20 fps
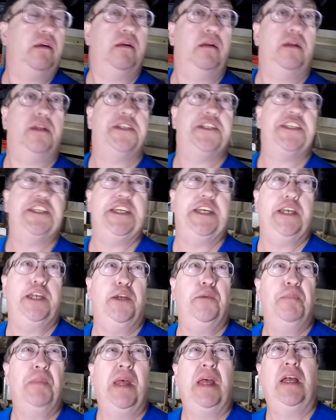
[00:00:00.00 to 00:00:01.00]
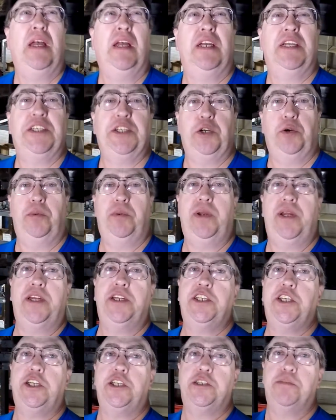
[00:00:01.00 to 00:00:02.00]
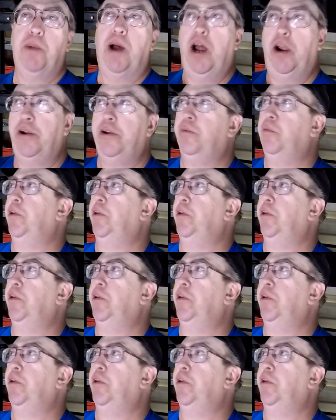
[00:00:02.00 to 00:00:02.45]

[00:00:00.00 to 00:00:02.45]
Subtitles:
Let's see. So, engine is mounted.